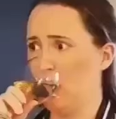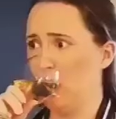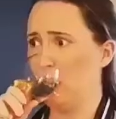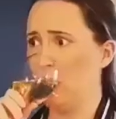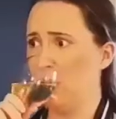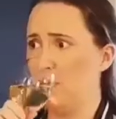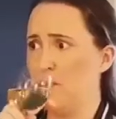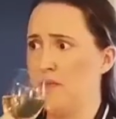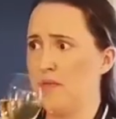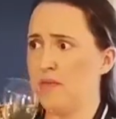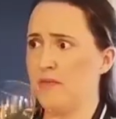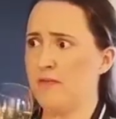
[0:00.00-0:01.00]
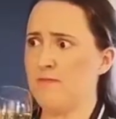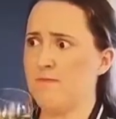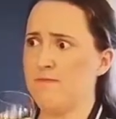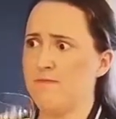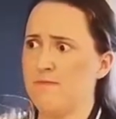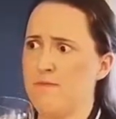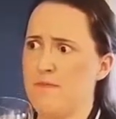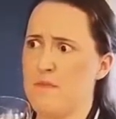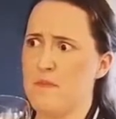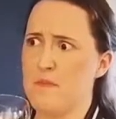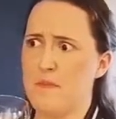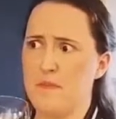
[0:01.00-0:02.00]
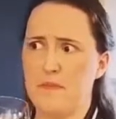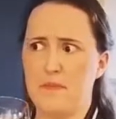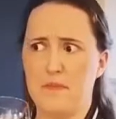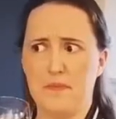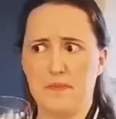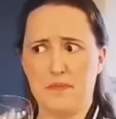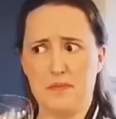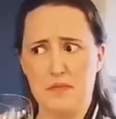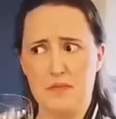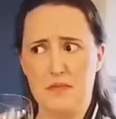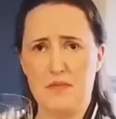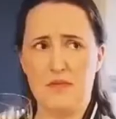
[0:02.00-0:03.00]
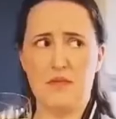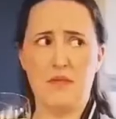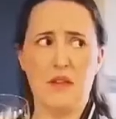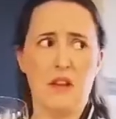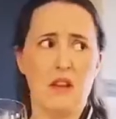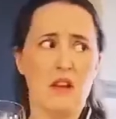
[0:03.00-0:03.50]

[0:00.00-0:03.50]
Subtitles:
[no speech]